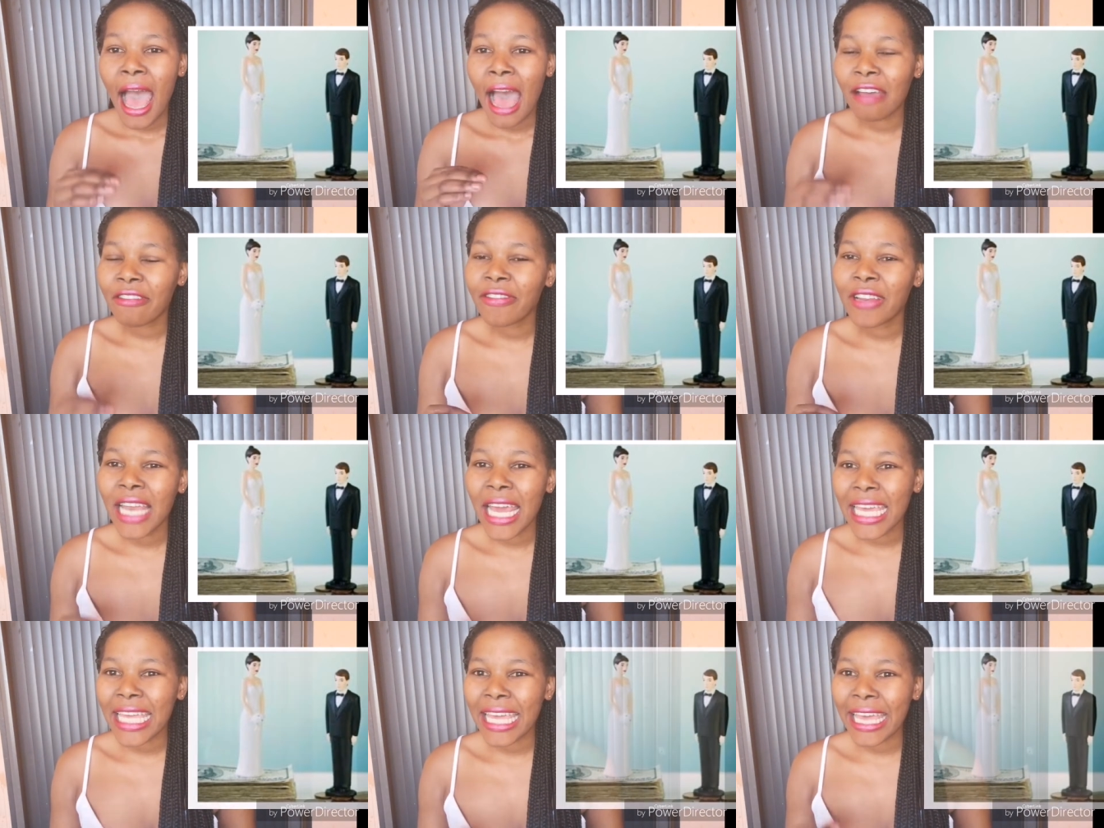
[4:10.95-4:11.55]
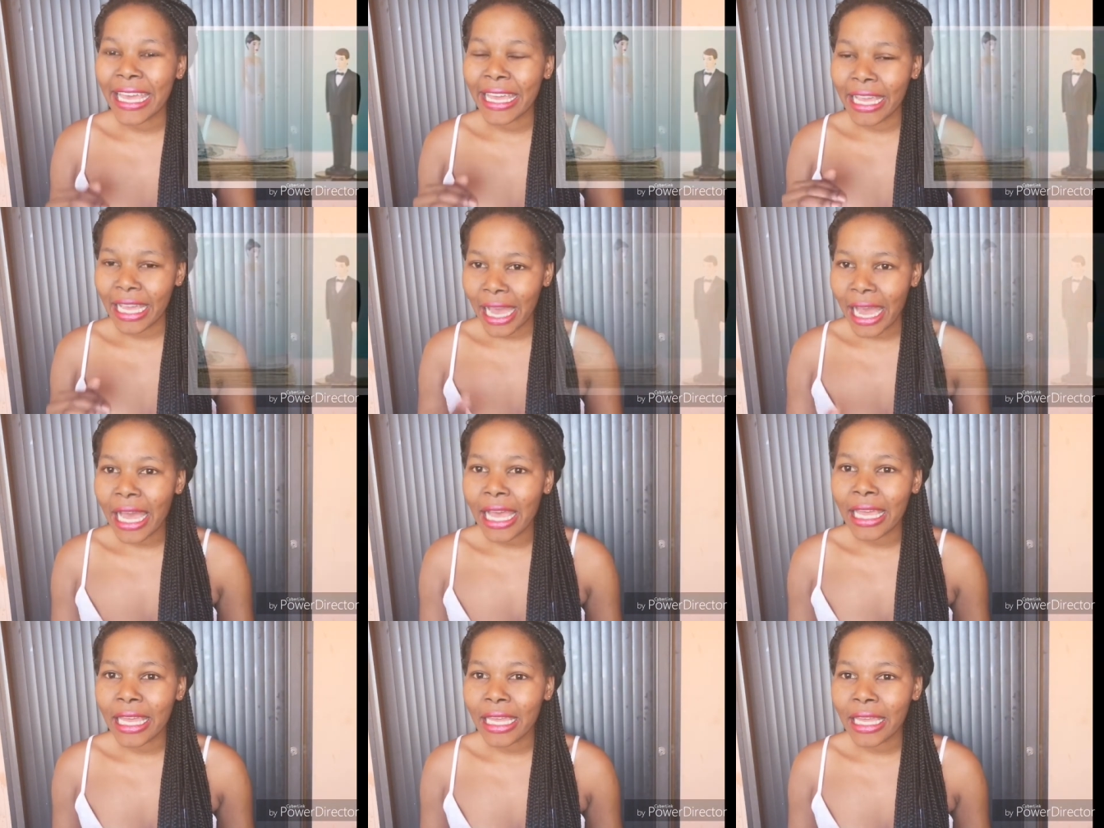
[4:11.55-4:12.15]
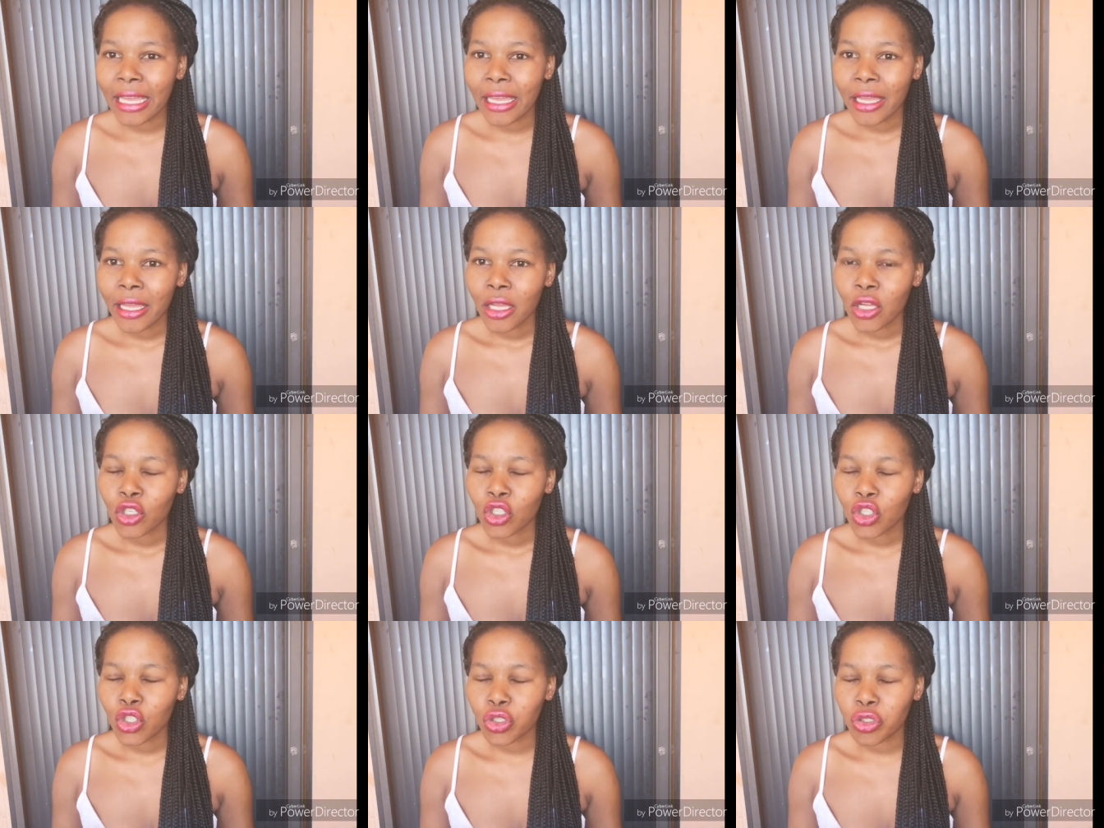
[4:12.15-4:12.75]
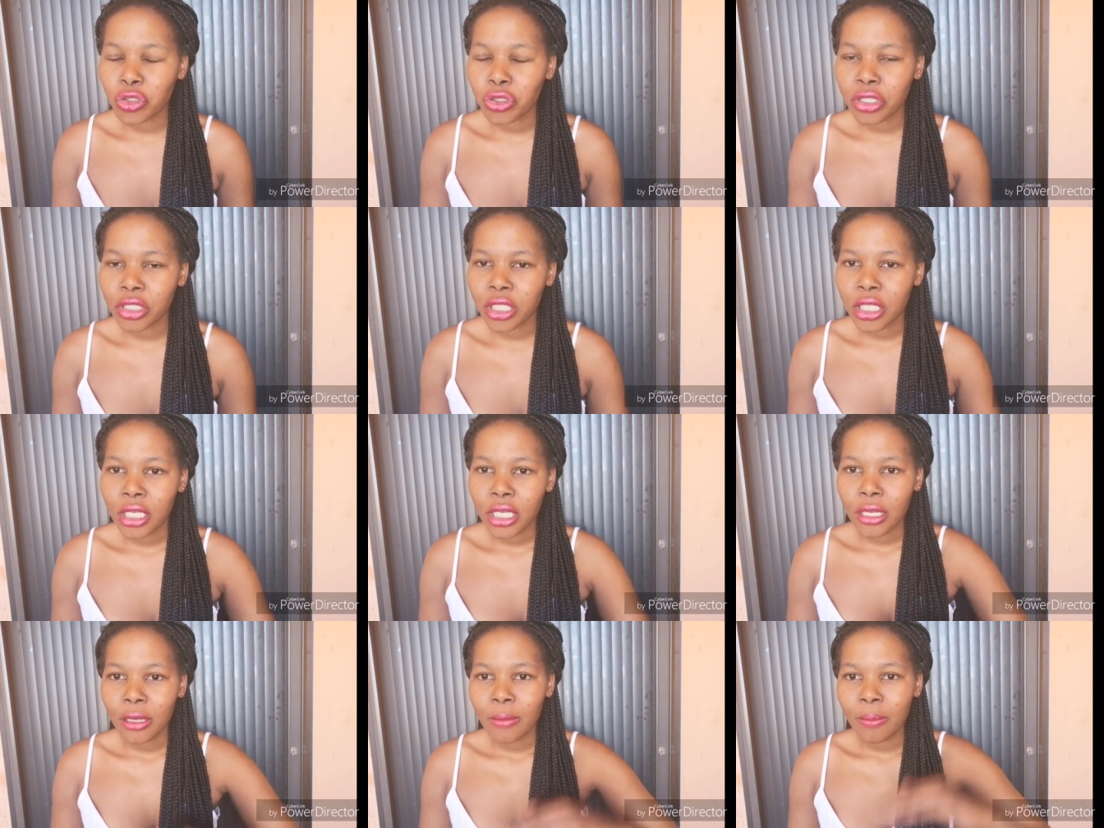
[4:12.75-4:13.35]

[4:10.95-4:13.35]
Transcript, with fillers: I feel like a guy should